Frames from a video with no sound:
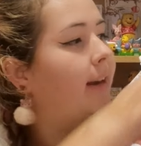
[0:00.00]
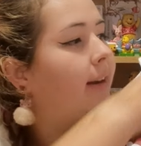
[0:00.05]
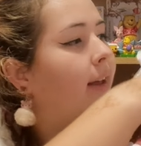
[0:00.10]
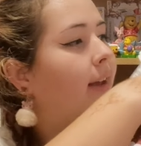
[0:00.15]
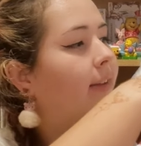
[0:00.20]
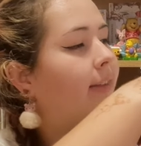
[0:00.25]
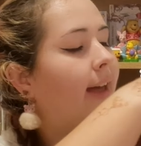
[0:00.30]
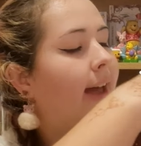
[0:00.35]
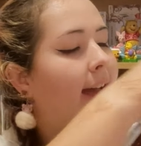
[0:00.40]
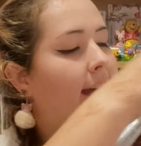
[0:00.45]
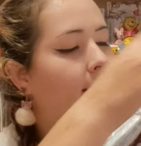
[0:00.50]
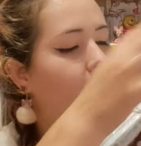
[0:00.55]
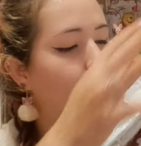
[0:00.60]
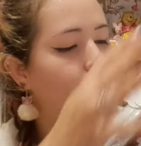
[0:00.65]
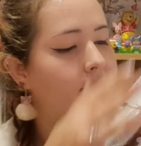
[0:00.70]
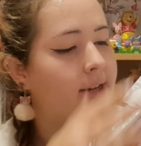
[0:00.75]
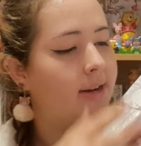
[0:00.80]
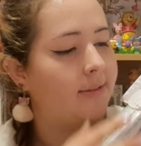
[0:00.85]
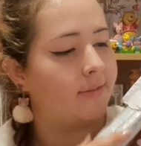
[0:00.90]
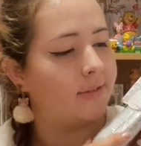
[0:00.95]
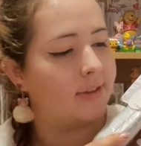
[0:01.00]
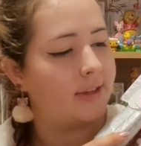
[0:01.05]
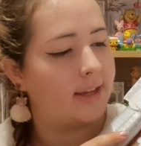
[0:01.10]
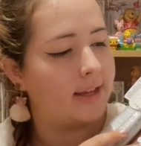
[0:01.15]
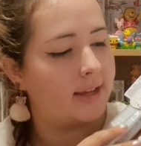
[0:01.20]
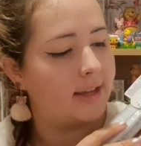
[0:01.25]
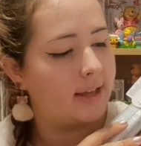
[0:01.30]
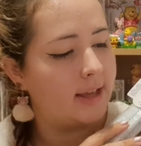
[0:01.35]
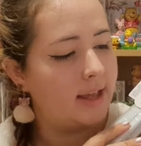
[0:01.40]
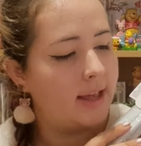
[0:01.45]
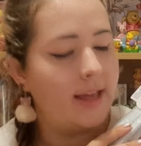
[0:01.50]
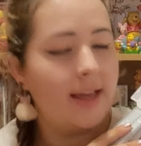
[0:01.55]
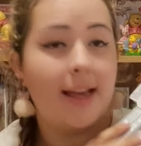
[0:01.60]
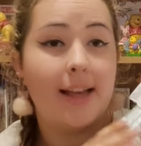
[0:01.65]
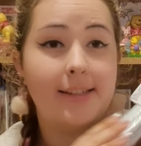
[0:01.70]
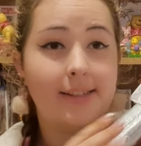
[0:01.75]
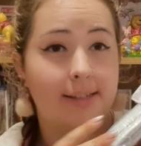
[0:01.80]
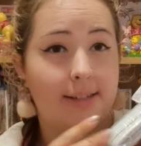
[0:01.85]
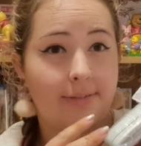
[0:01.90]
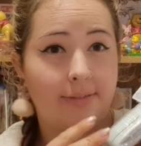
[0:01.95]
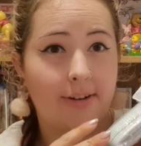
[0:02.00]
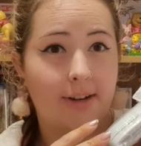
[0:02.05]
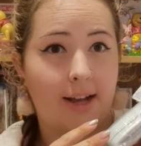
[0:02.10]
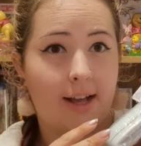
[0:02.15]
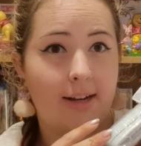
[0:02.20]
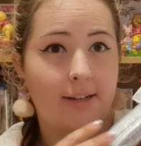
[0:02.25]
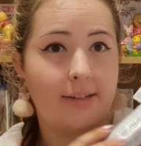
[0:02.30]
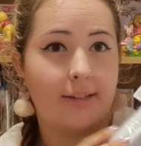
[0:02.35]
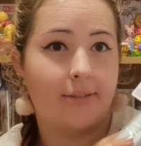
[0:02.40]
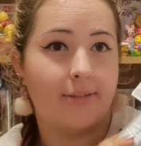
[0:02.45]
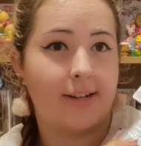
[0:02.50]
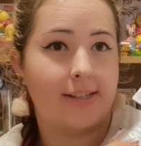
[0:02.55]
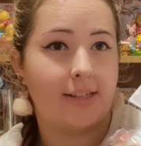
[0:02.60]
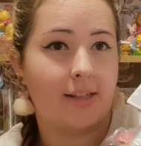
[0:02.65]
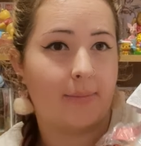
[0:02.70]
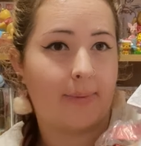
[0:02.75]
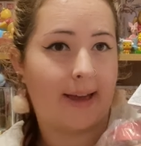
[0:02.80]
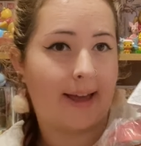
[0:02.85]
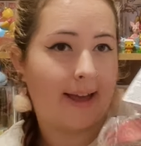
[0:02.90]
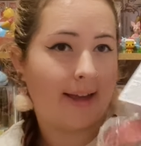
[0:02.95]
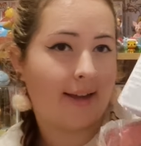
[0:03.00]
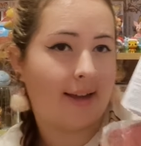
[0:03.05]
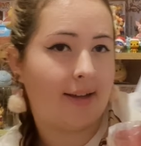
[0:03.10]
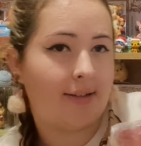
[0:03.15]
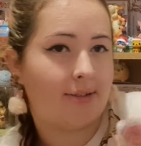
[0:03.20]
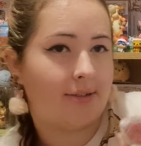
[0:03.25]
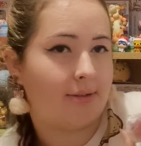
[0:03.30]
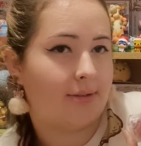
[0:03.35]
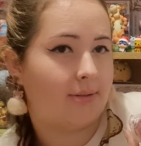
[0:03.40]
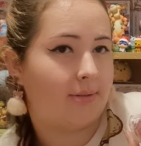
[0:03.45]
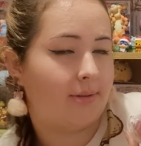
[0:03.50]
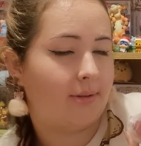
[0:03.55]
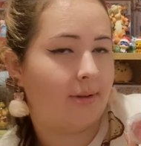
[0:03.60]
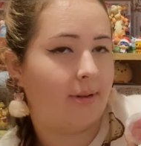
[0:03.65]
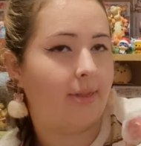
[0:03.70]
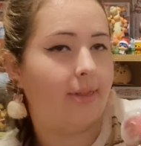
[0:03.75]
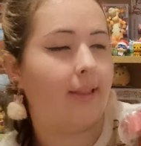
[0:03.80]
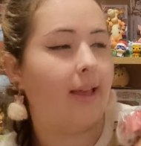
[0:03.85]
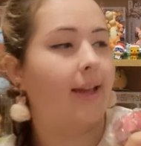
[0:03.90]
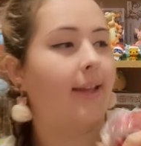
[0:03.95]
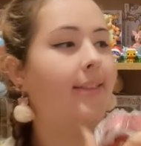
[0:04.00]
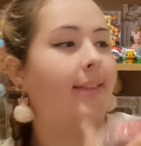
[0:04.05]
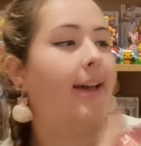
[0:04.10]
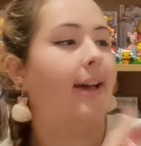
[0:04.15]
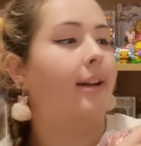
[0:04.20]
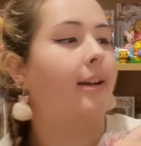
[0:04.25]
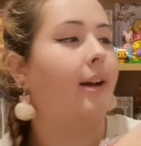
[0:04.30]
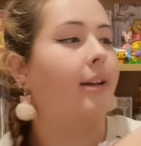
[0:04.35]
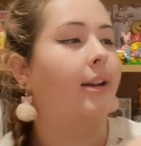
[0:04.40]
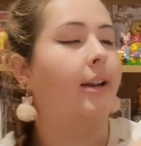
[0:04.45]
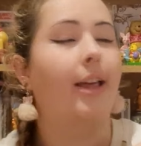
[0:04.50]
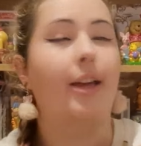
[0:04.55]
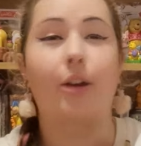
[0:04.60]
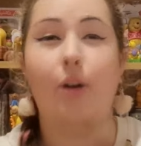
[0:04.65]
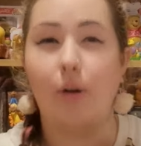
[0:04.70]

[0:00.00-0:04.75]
and like the handles and everything is a different color to the rest of the bag. I do like that kind of like